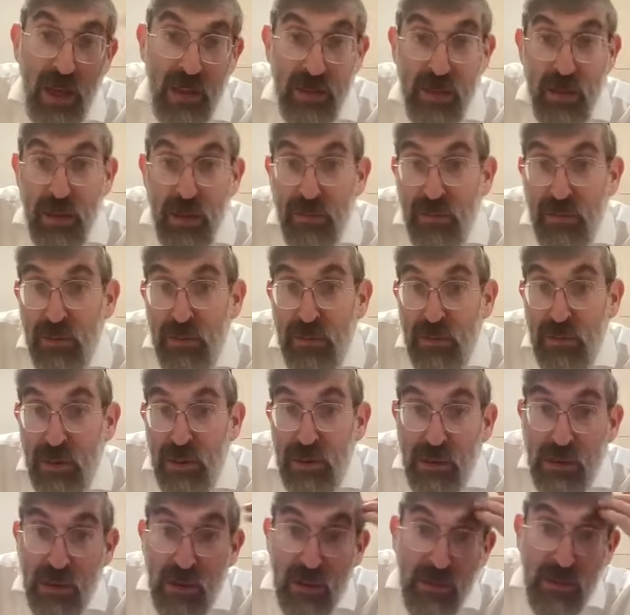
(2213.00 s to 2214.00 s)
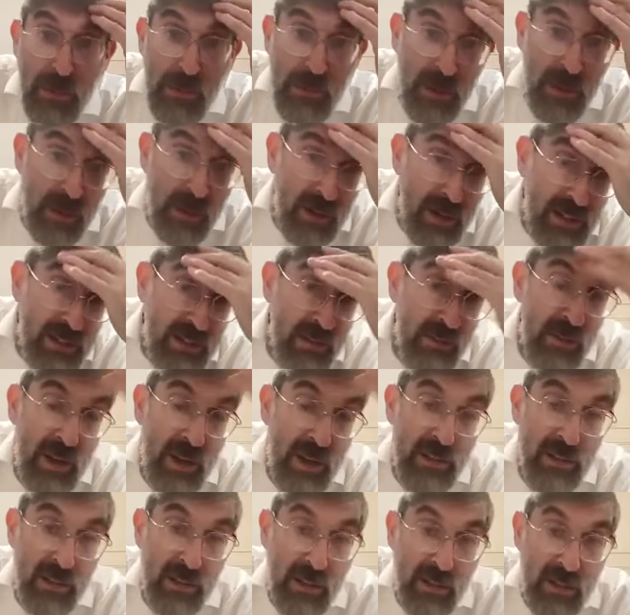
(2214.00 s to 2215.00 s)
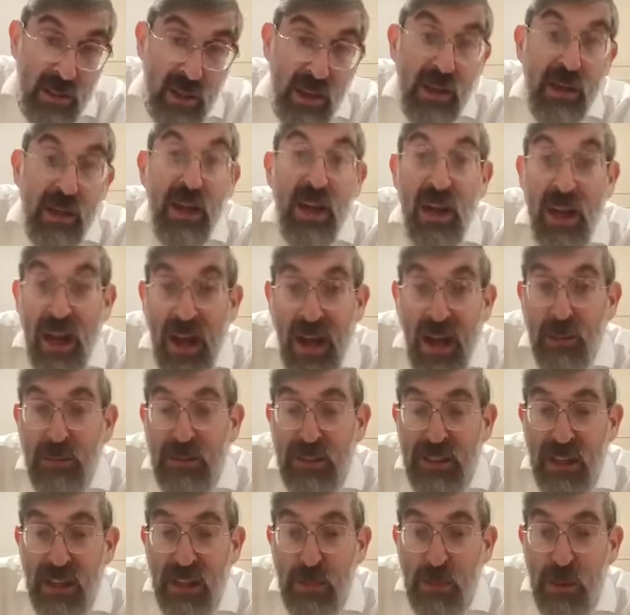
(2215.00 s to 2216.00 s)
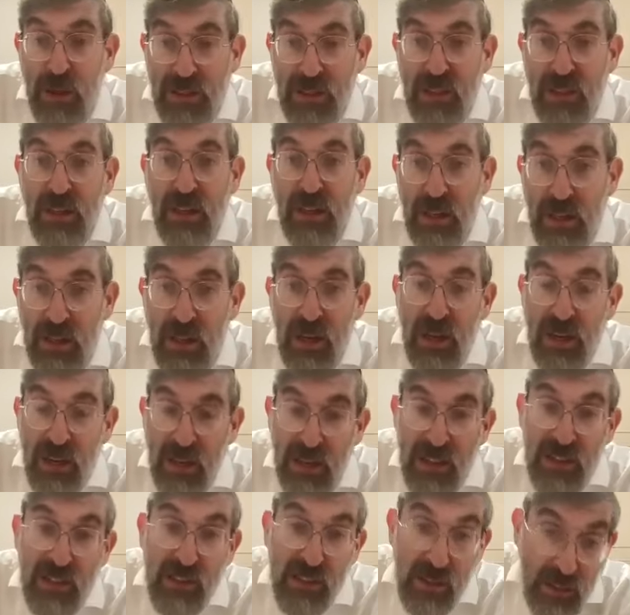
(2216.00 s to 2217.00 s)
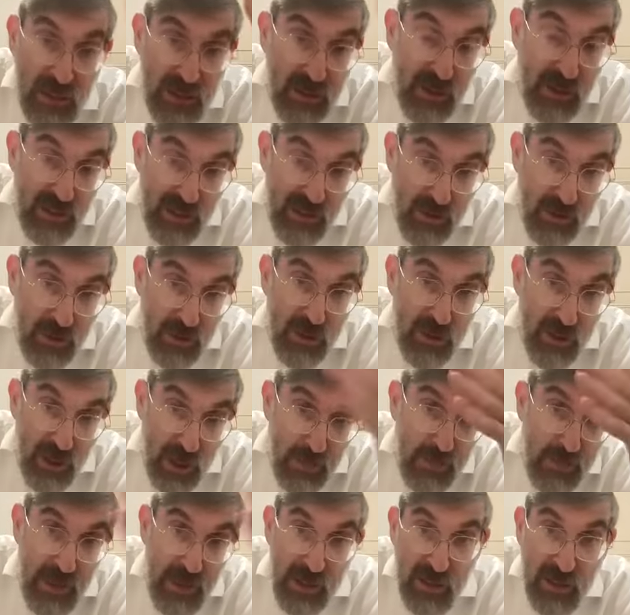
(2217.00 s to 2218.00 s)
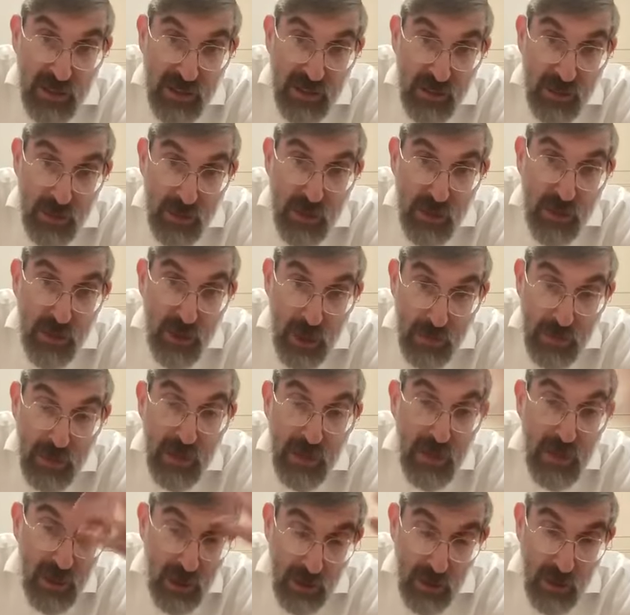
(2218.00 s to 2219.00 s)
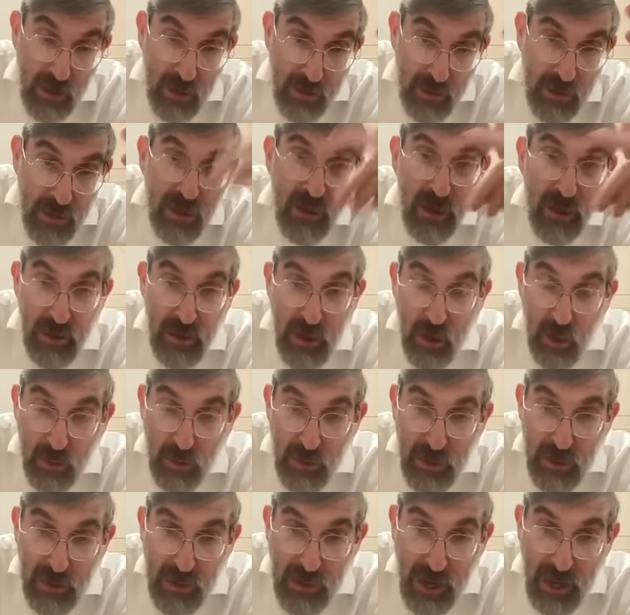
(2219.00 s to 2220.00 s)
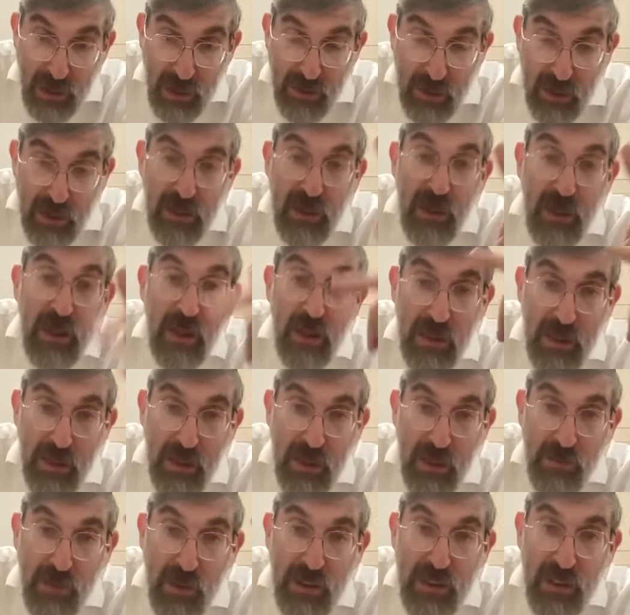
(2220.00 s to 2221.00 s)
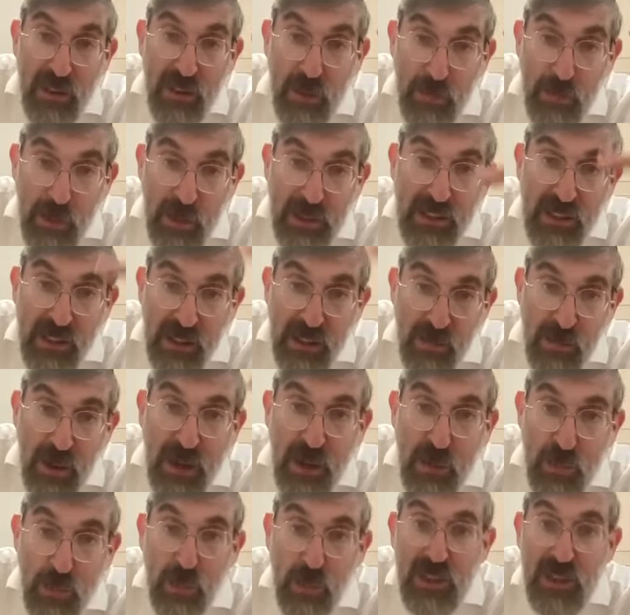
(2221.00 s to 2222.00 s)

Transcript: and therefore, very good. Rabbi Yochanan has a good thing. I would say the Pasuk Kikach is, it doesn't do the job, B, it doesn't do the job alone. They're only together. Therefore, I need the Pasuk of what? A